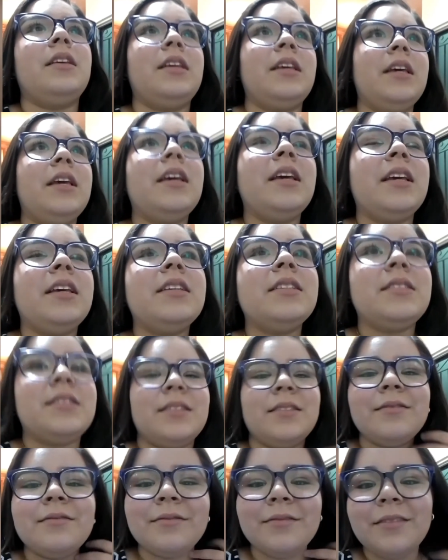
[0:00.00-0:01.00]

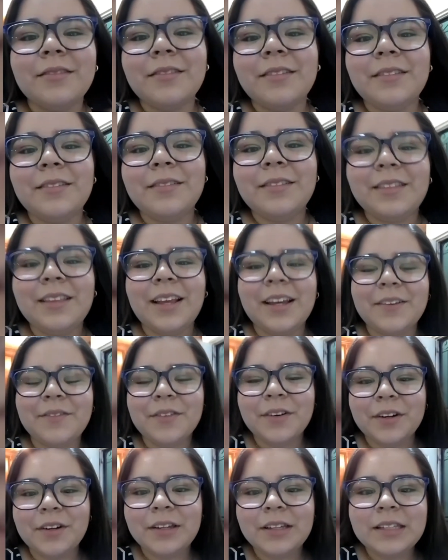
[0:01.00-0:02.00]
he's
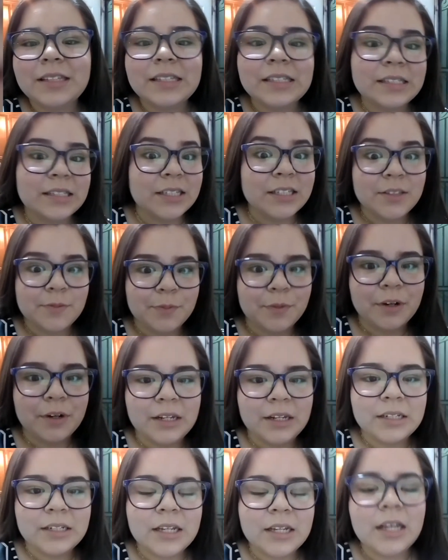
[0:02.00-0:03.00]
very
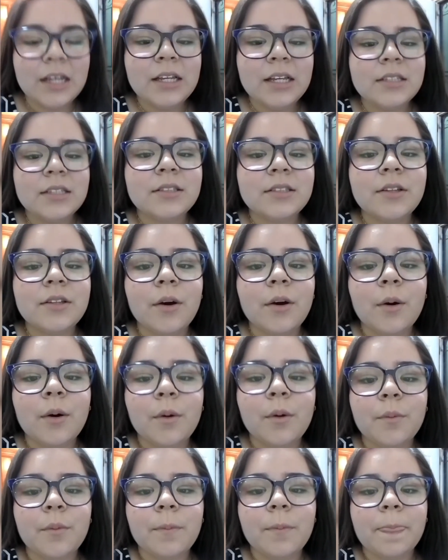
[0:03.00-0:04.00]
desperate.
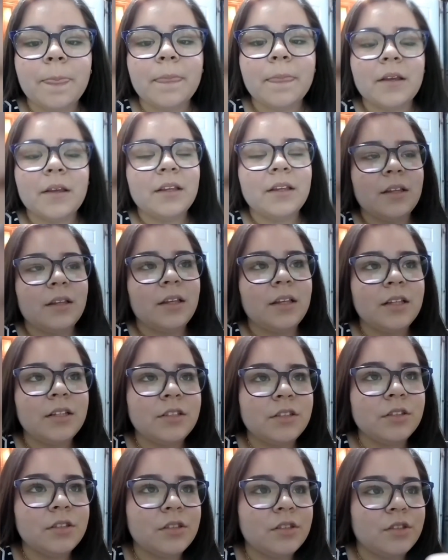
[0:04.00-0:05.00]
So he
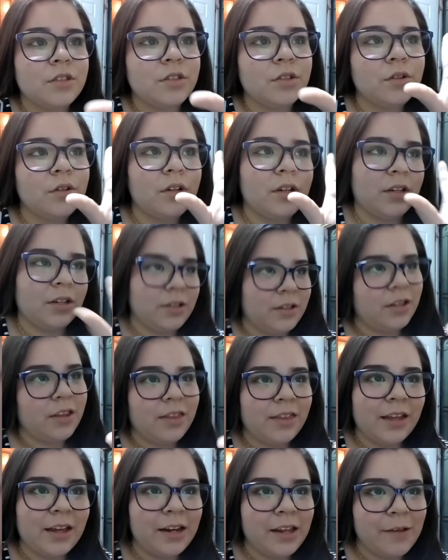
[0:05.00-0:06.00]
just took
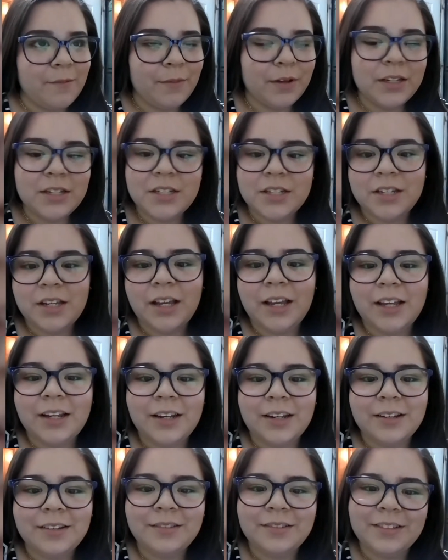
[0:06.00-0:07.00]
that image
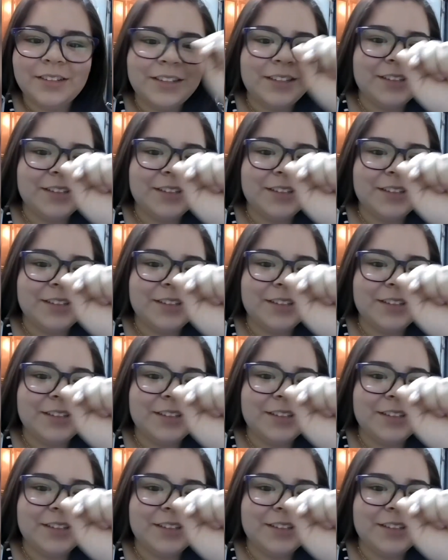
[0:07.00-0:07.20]
and